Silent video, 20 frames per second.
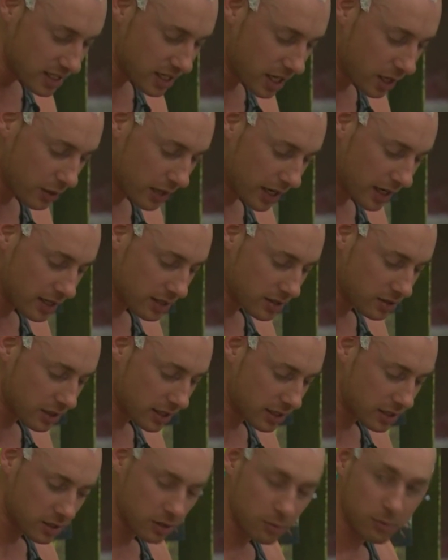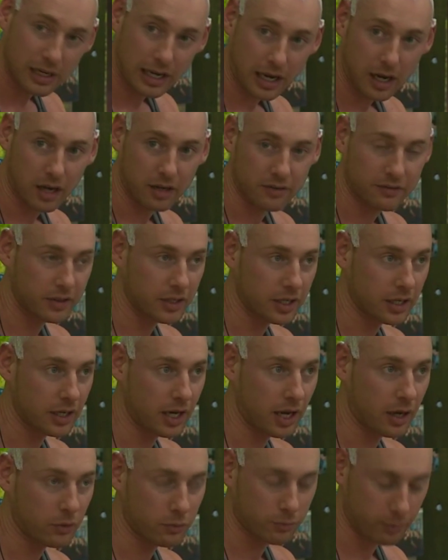So it's doubly hard for her
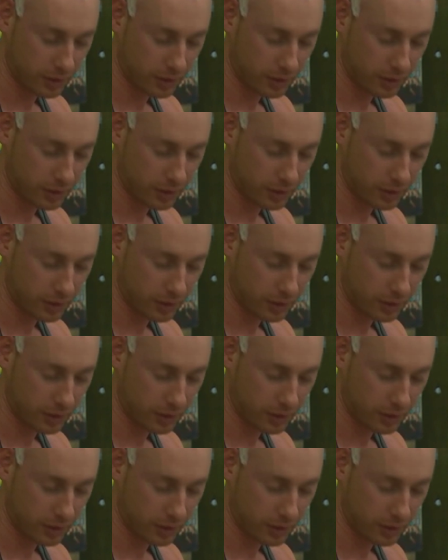now,